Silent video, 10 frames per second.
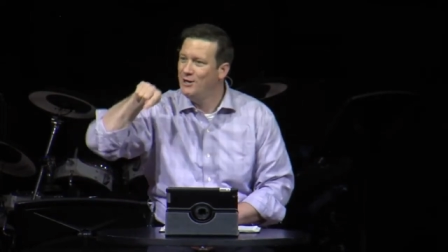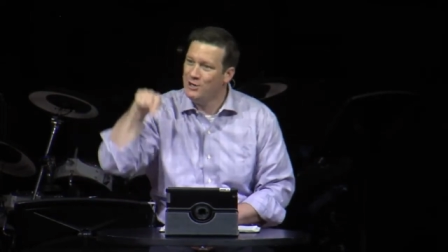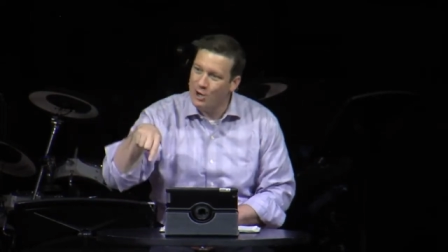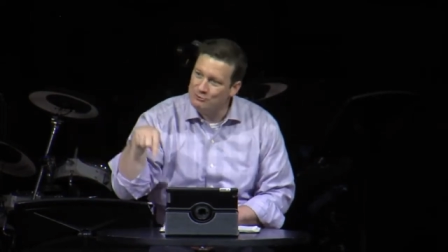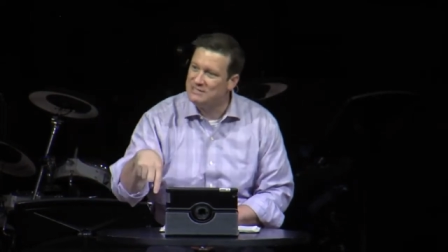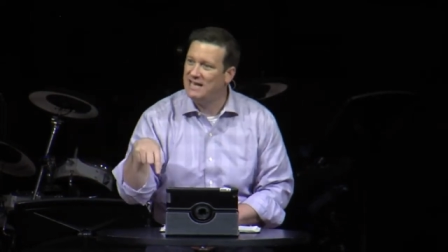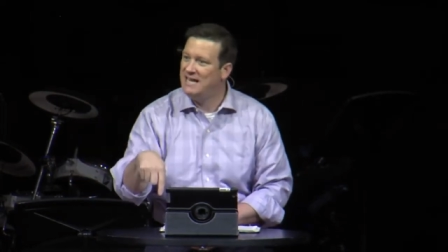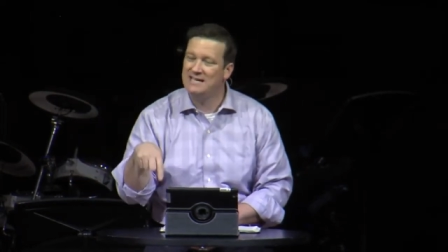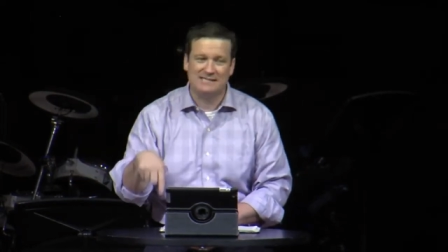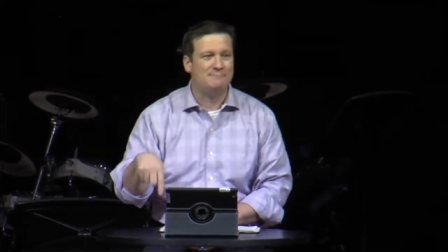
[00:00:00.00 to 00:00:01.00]
knows that
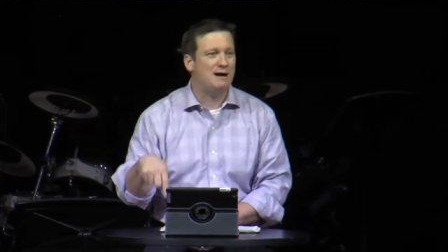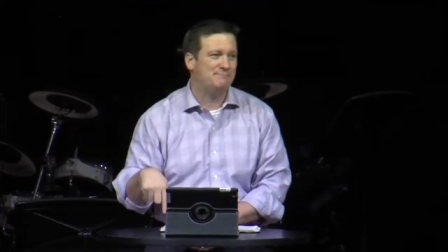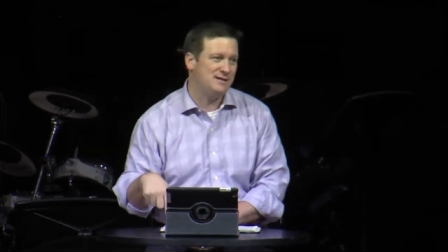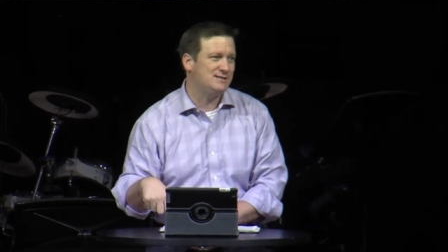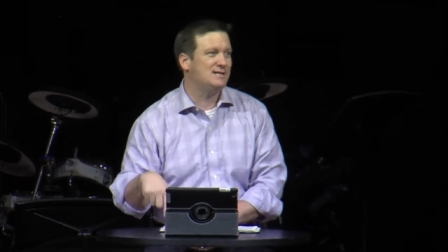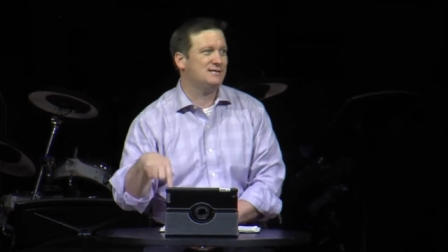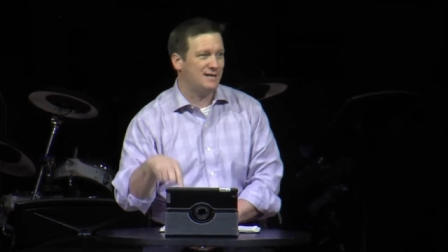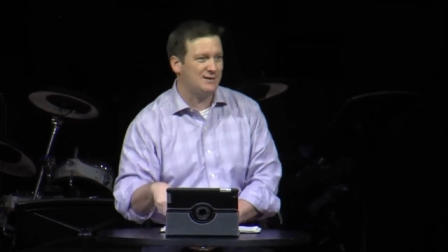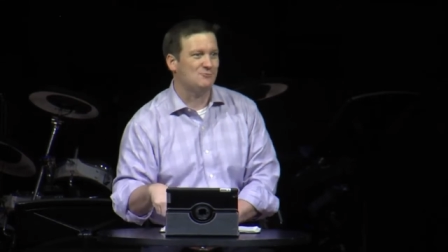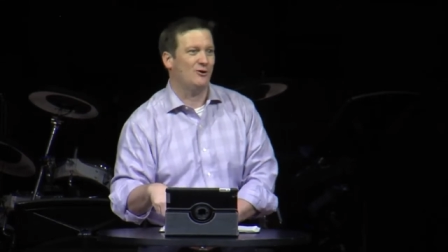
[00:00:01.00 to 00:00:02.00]
He is in my business and
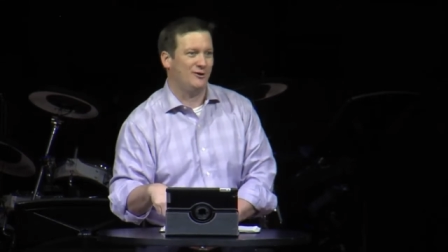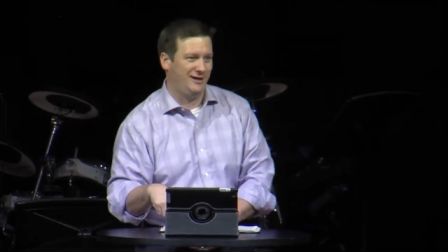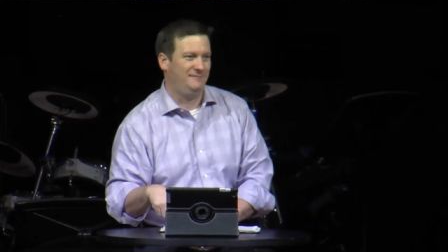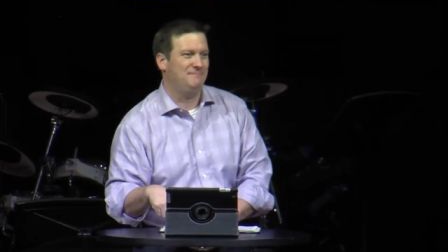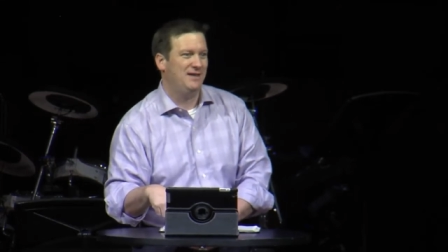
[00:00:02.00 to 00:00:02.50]
He's working.